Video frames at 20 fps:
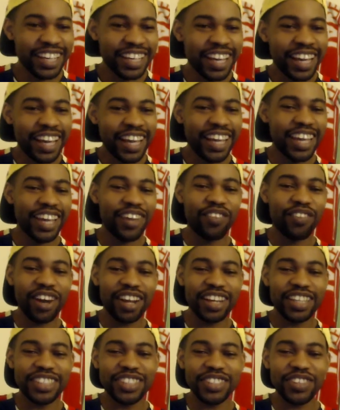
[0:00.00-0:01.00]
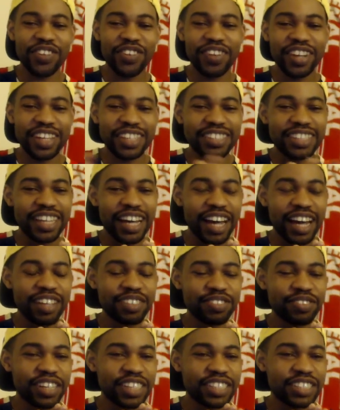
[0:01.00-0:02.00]
He won it so many
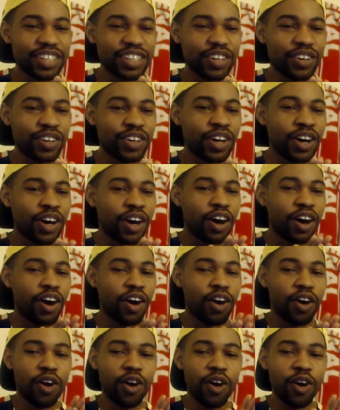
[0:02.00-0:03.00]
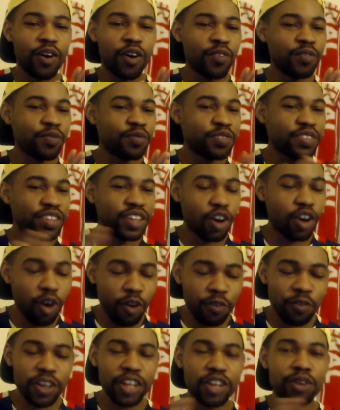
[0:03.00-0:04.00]
times, man. So,
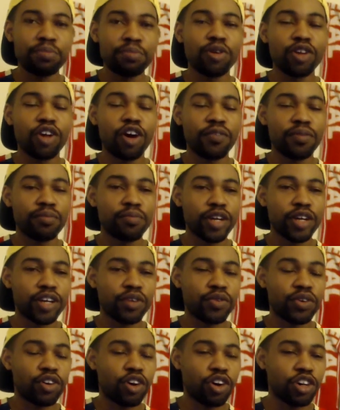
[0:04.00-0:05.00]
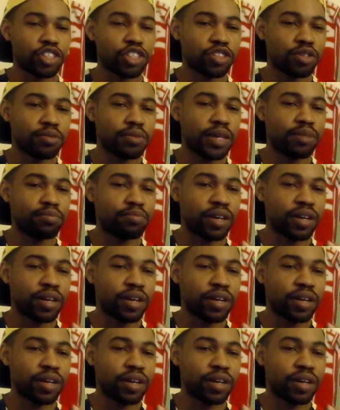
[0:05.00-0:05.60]
hopefully, he could pull off a miracle with Arsenal, man.